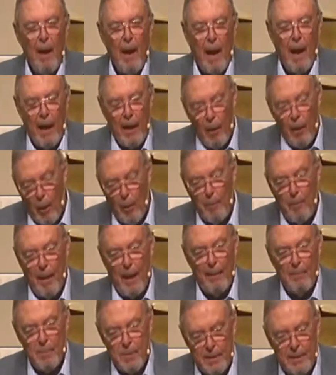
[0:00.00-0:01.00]
I hope
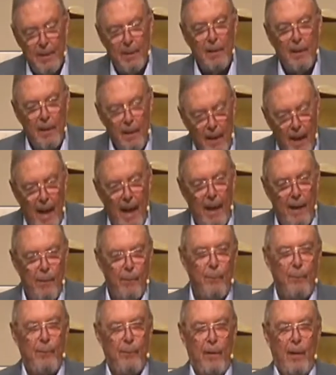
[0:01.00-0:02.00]
I'm still
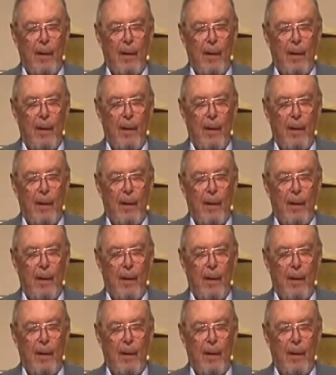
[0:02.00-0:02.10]
alive.